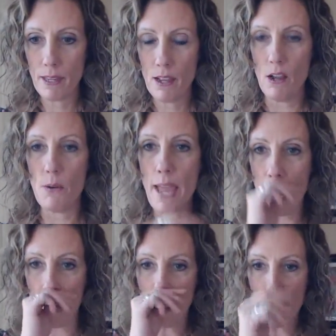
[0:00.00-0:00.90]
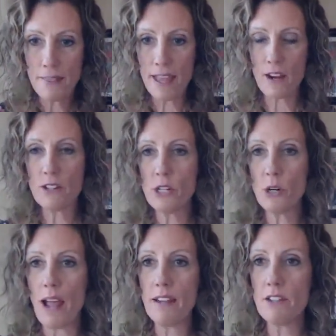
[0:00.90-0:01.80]
Okay, there. So
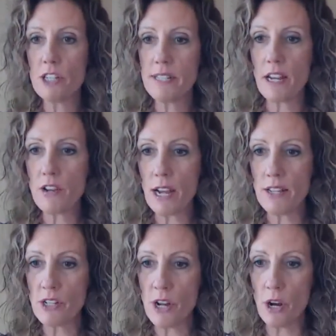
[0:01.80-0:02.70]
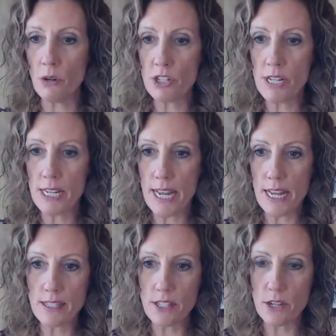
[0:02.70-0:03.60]
I just sent you guys a note just in
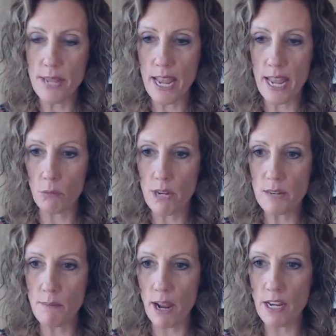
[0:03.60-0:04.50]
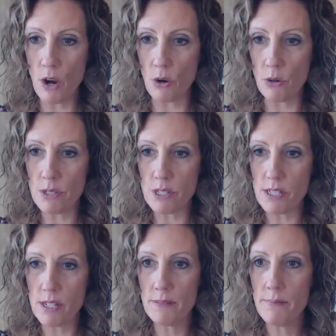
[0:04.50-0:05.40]
case you can't read my notes.